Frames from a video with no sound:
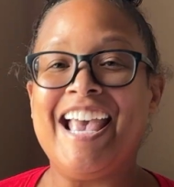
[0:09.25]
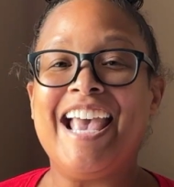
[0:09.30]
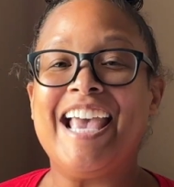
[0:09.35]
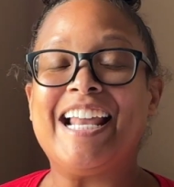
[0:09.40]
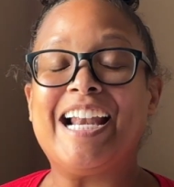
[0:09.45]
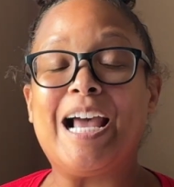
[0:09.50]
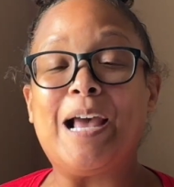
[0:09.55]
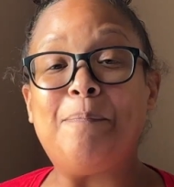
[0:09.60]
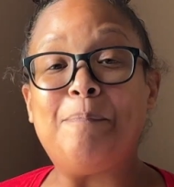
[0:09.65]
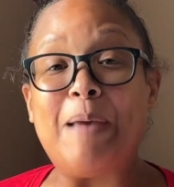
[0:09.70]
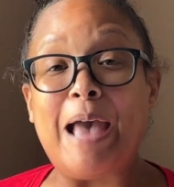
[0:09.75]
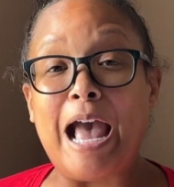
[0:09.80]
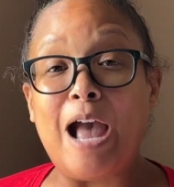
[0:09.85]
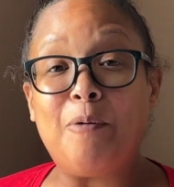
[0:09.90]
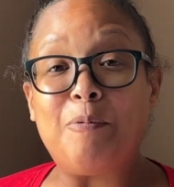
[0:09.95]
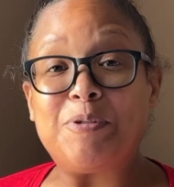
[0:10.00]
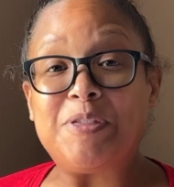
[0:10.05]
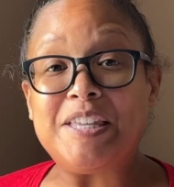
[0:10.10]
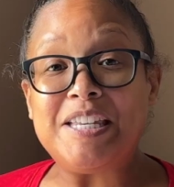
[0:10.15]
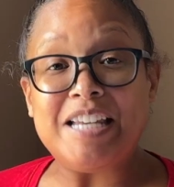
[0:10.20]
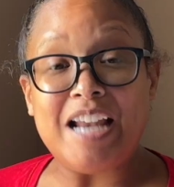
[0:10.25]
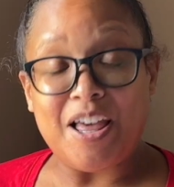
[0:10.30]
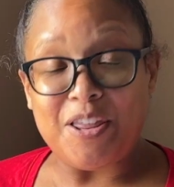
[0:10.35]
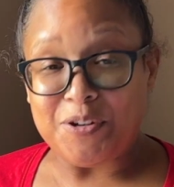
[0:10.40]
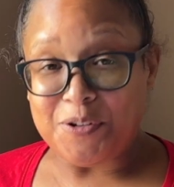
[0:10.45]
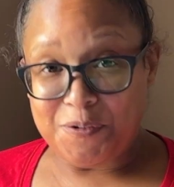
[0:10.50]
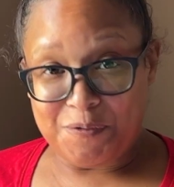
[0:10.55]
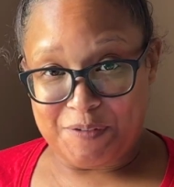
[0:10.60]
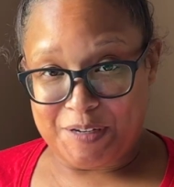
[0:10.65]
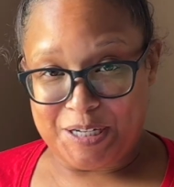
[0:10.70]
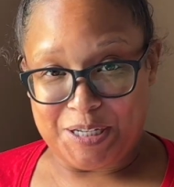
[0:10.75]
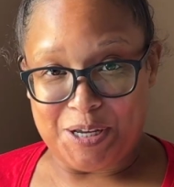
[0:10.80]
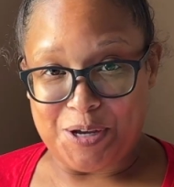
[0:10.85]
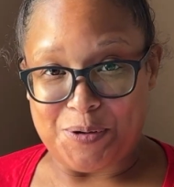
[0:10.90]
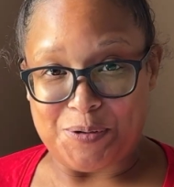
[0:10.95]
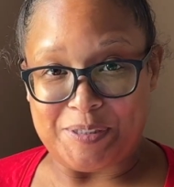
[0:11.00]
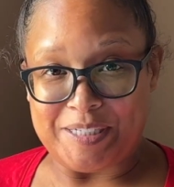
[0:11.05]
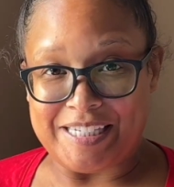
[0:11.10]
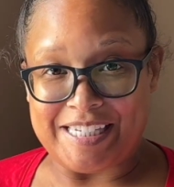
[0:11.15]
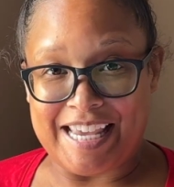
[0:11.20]
and I'm back with another
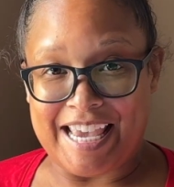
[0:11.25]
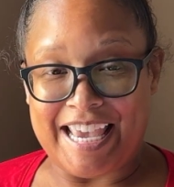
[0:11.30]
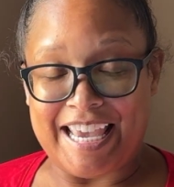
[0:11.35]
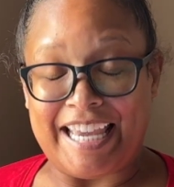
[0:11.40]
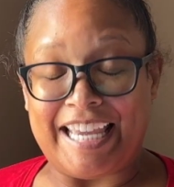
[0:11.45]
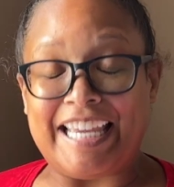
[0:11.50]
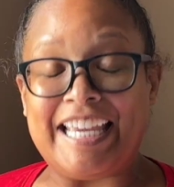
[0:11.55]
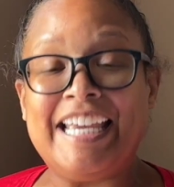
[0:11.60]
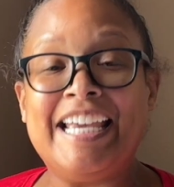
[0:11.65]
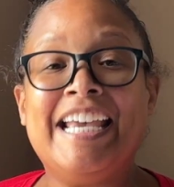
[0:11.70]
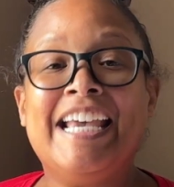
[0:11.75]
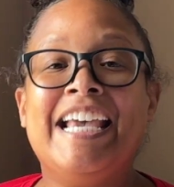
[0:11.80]
video today.